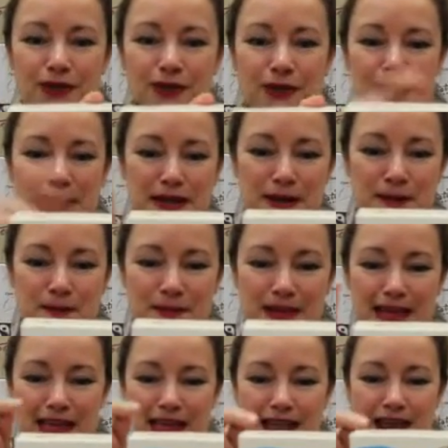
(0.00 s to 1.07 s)
cream
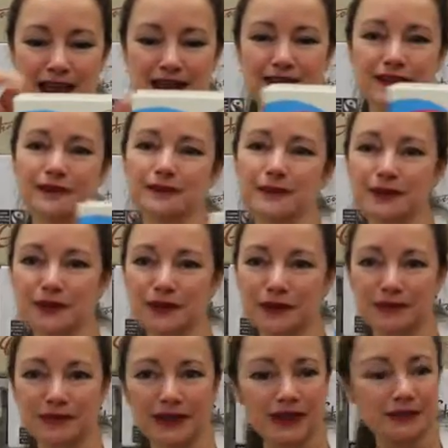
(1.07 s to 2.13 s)
and milk
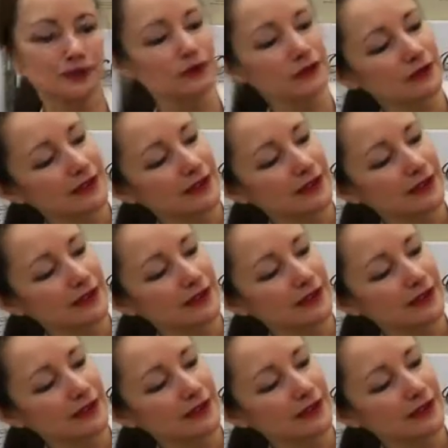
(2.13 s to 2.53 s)
marvel.